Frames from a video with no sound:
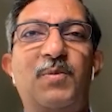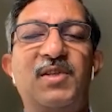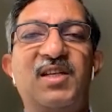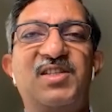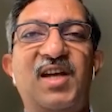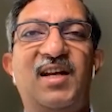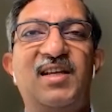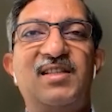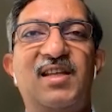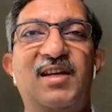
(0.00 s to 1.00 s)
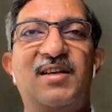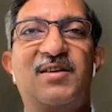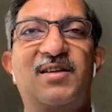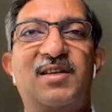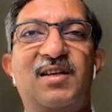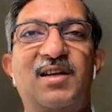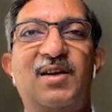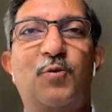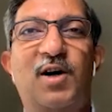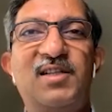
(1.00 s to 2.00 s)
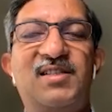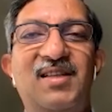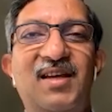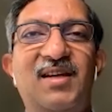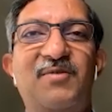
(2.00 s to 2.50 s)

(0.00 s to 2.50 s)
the challenge that was there.